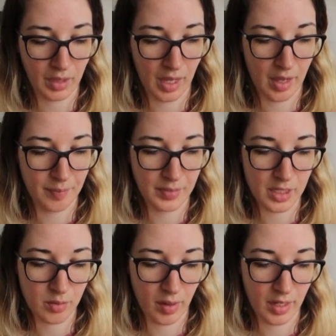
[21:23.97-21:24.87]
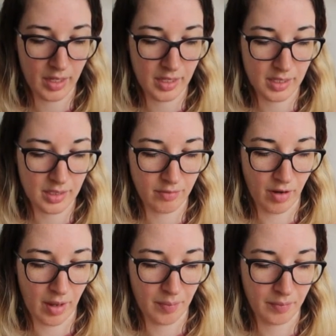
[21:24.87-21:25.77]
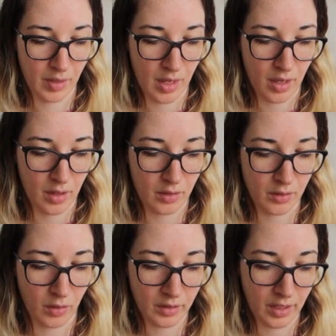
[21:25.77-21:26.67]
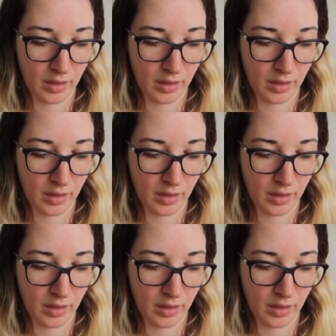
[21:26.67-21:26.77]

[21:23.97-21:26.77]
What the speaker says: This one is from I